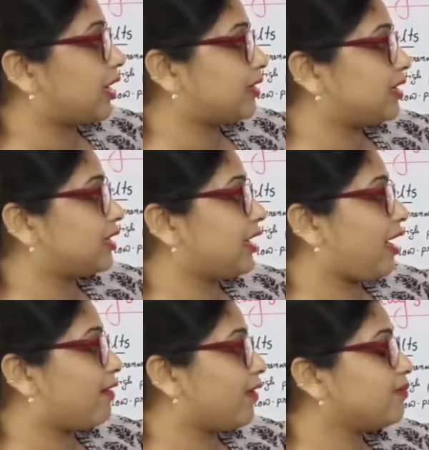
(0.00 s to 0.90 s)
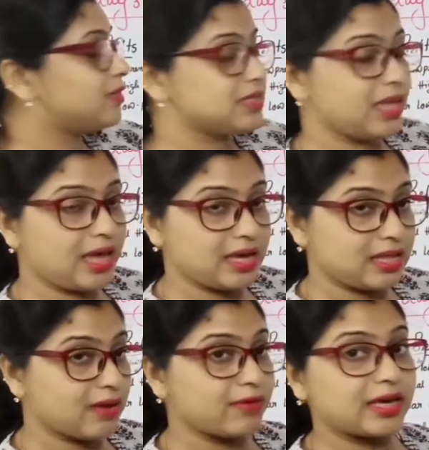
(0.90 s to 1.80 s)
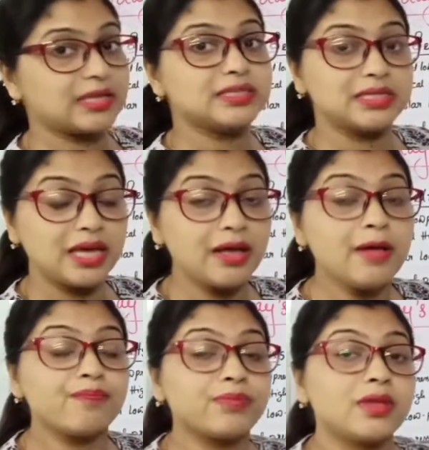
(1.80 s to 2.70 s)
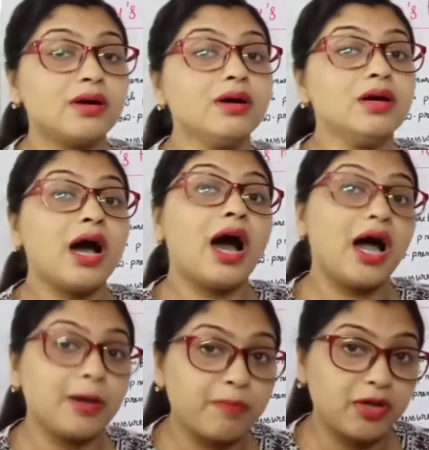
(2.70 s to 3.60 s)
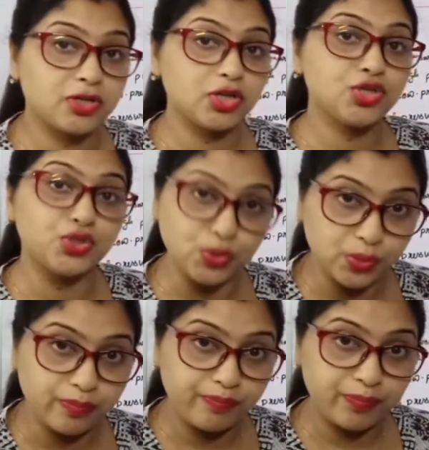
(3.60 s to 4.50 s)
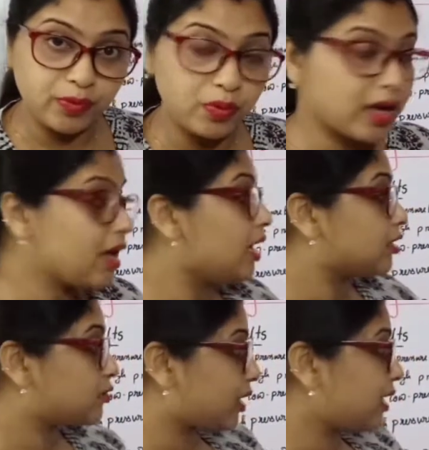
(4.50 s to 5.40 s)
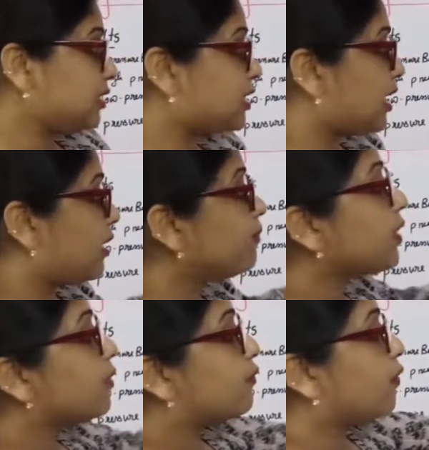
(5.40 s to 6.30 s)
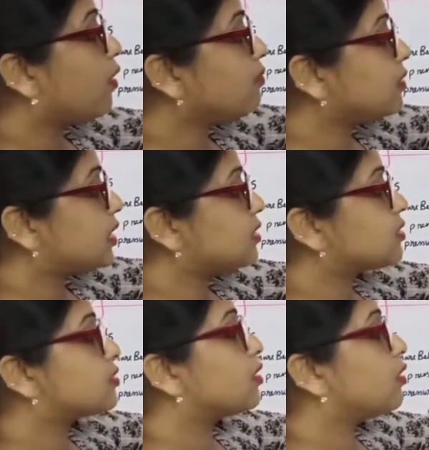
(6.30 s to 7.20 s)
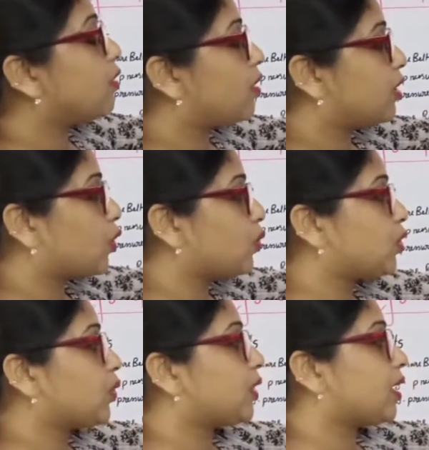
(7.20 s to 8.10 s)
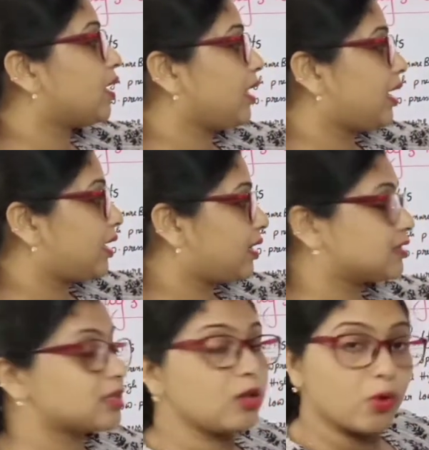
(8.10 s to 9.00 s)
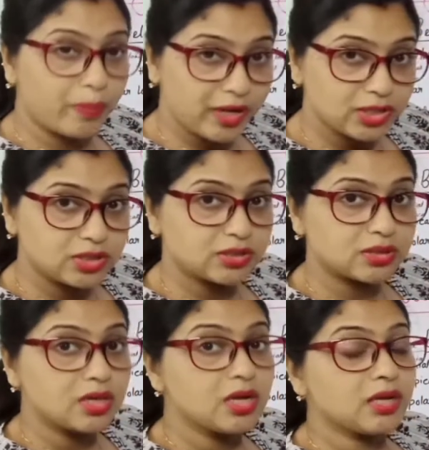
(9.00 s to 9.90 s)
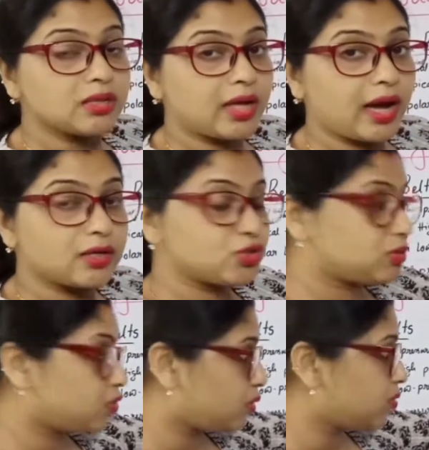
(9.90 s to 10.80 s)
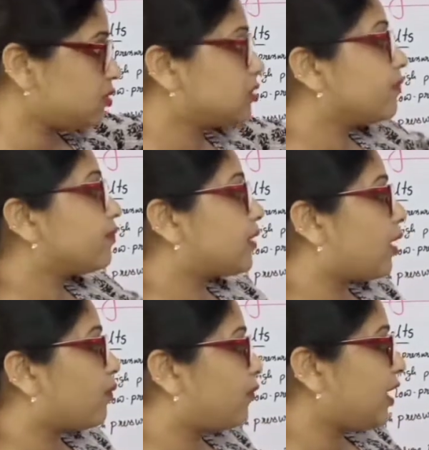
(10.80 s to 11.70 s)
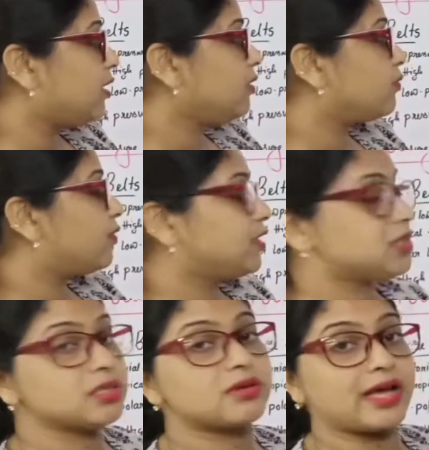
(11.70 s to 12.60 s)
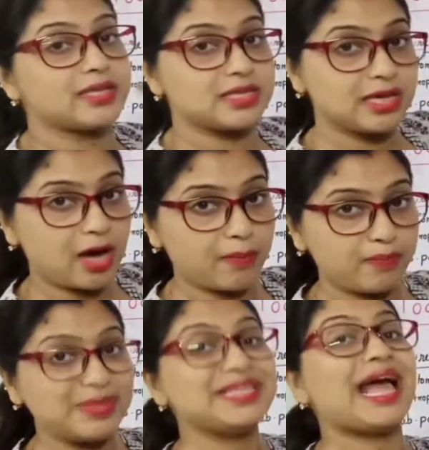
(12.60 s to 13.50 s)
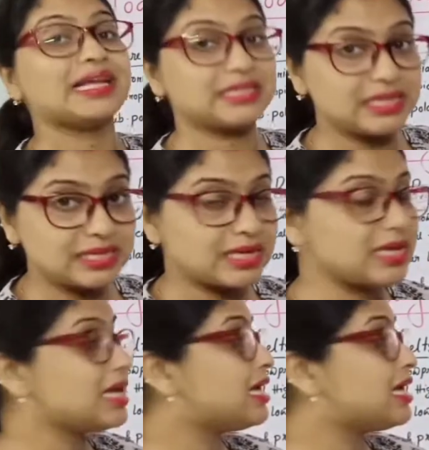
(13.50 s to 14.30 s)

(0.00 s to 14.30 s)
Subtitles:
degree above this area we can see the high pressure zone. Okay, so again tell him, from these equatorial areas low pressure that zones, the wind which rising up means ascending,